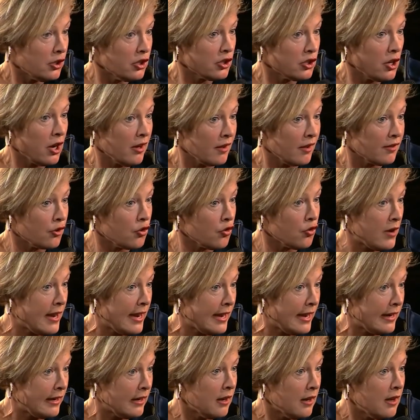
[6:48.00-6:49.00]
to turn us
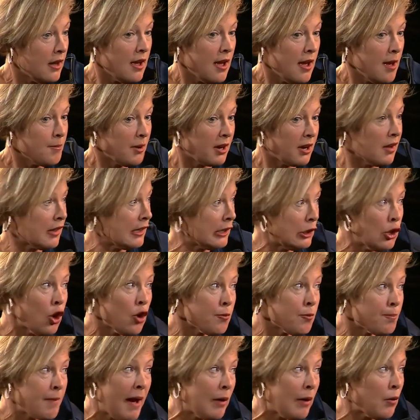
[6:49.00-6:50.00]
green? Because
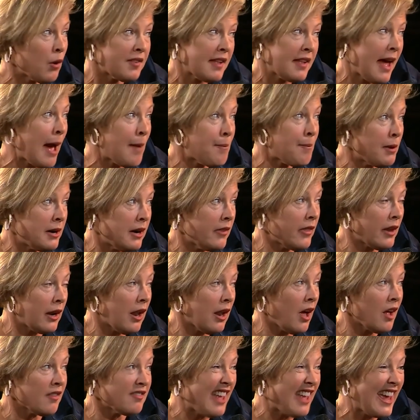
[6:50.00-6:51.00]
look back what's happened in the
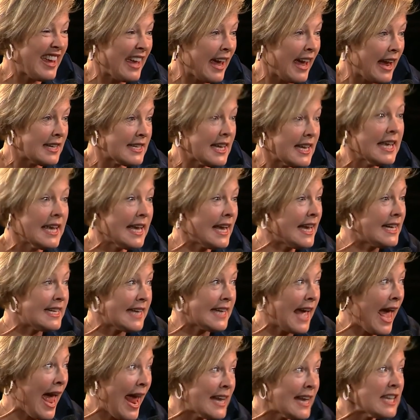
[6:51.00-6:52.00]
last decade.
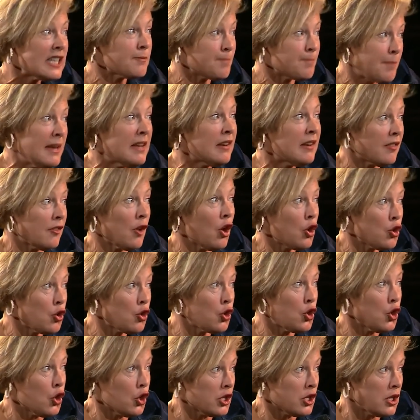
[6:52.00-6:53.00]
It ain't been so
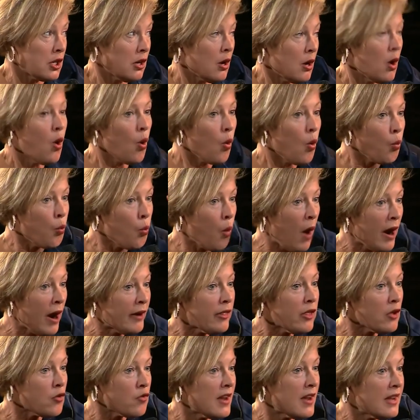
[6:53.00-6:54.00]
good.
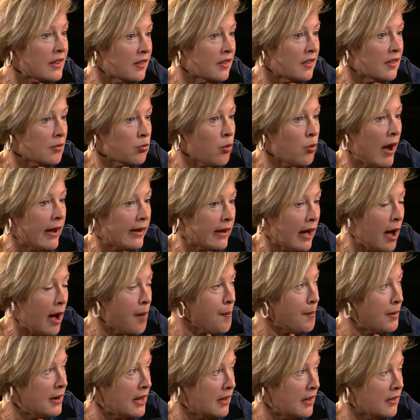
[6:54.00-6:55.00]
One of the reasons why
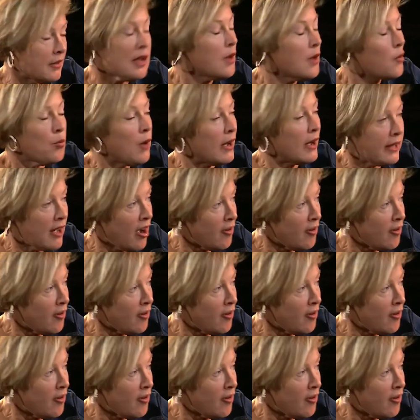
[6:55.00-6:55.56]
companies, why